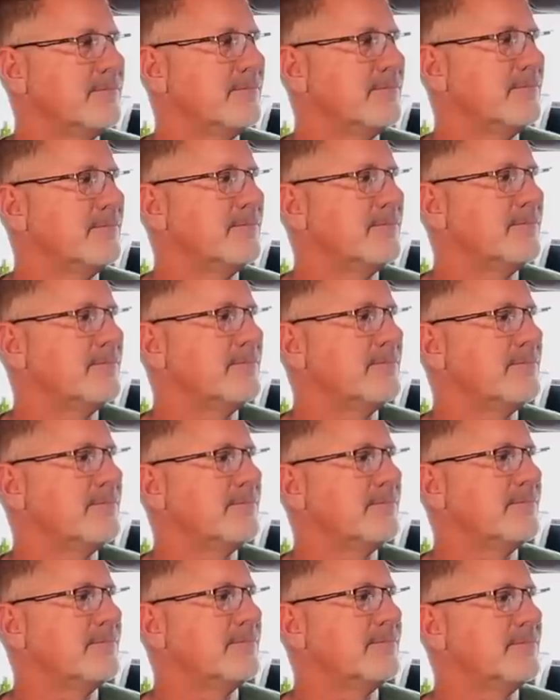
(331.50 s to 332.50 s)

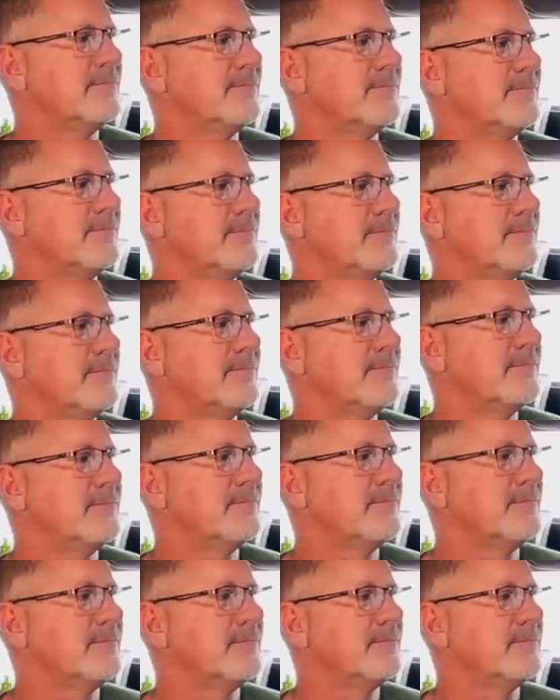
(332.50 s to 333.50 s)

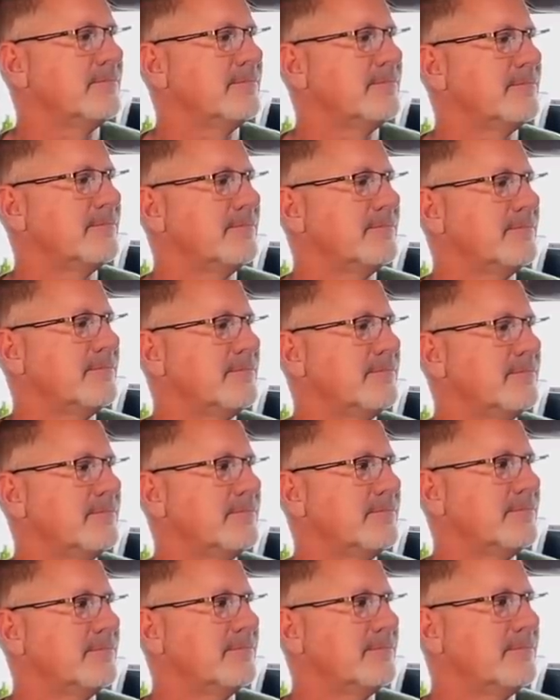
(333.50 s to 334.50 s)

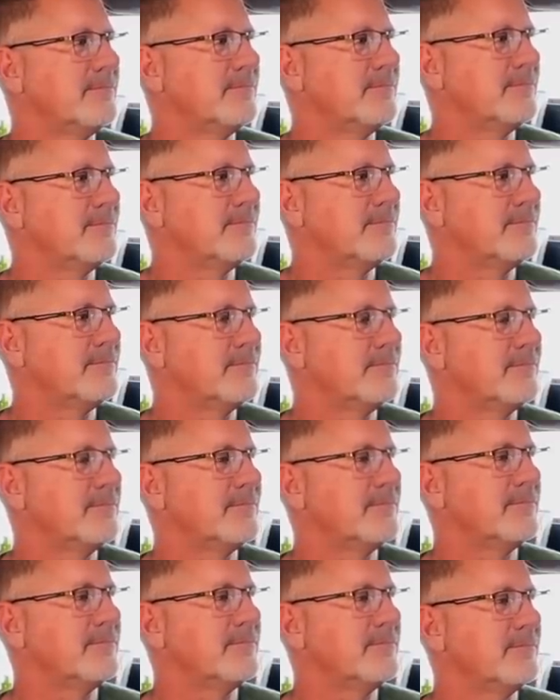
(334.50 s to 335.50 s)

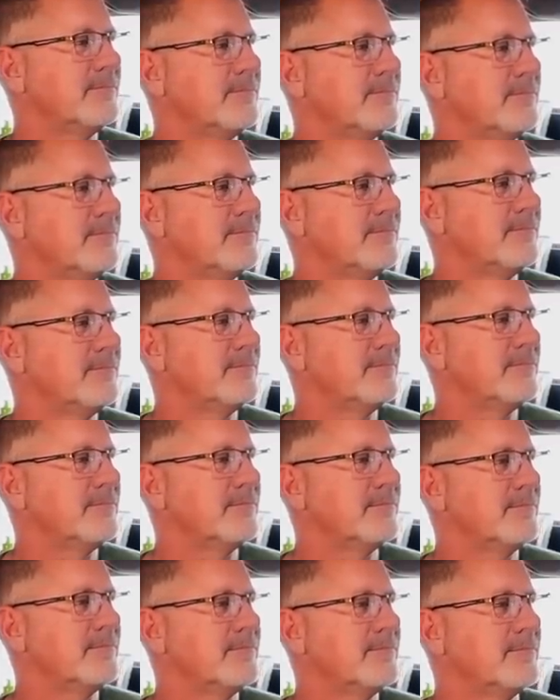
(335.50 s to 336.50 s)

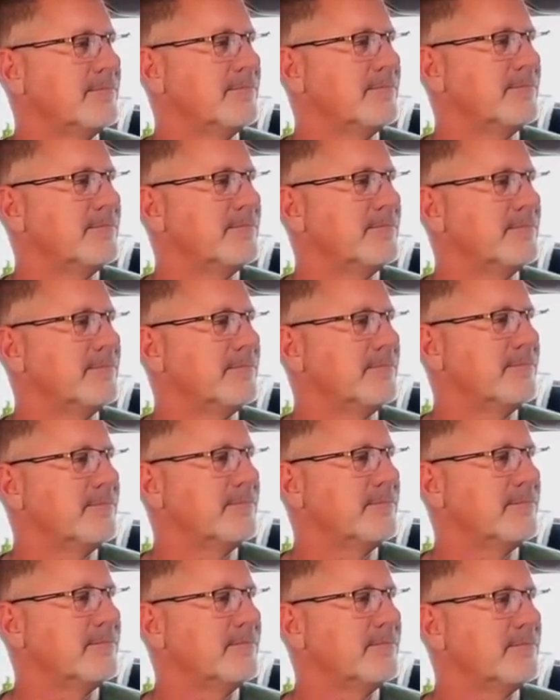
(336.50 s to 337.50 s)

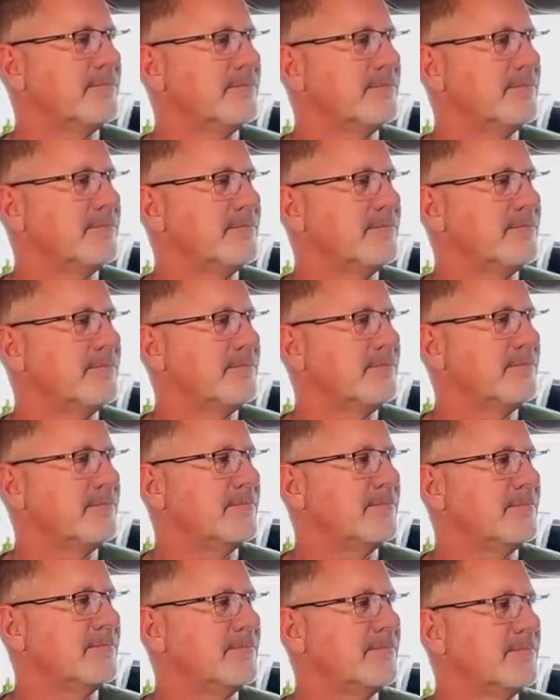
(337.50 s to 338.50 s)

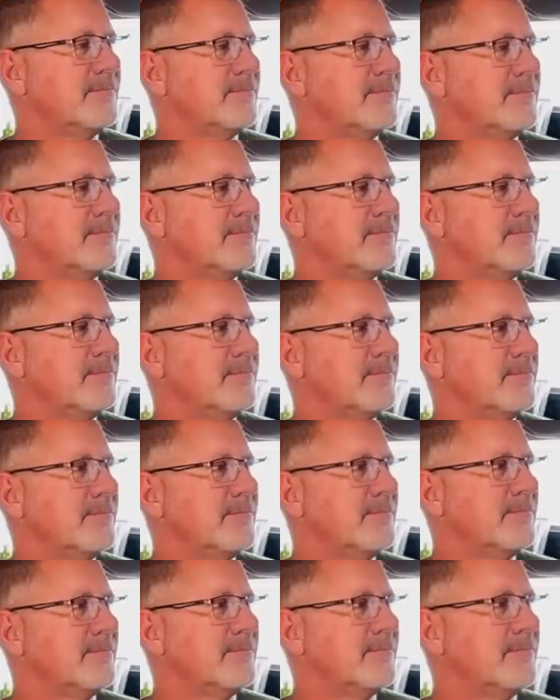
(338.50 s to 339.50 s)
[no speech]